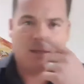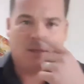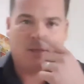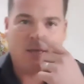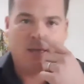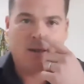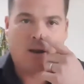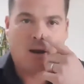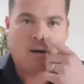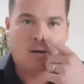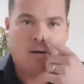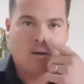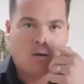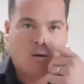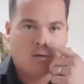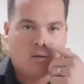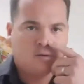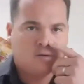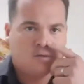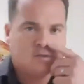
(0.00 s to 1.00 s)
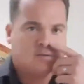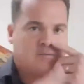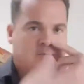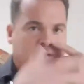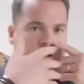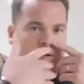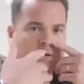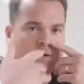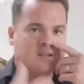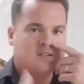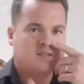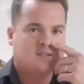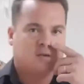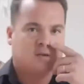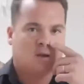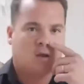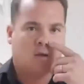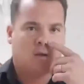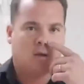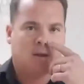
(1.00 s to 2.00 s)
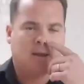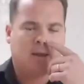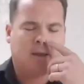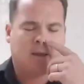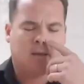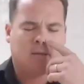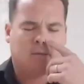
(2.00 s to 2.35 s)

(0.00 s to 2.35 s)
in our nose very slowly